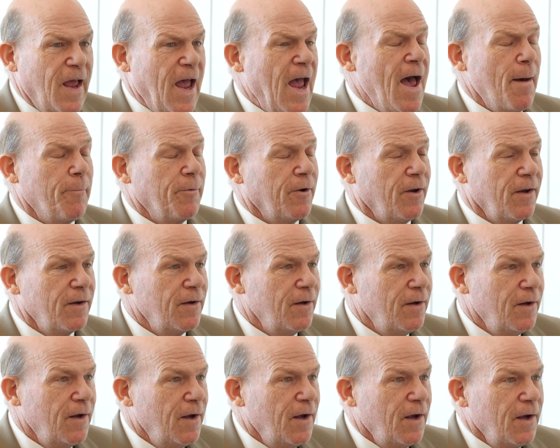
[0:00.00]
happening,
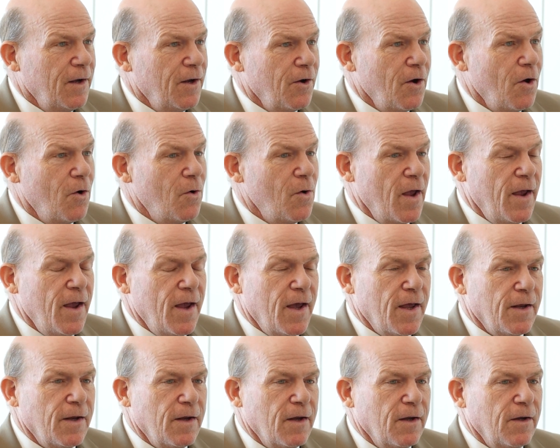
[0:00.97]
you know,
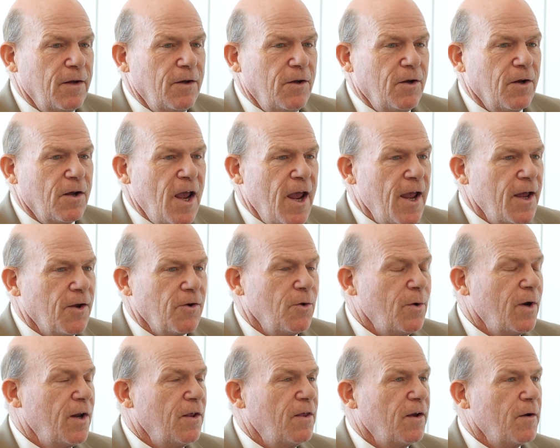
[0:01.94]
and you can't
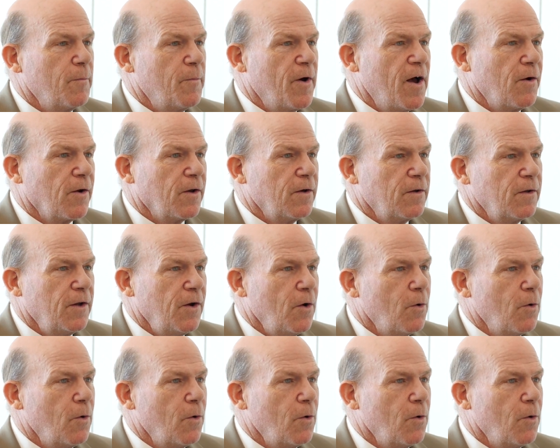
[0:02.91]
do anything about it.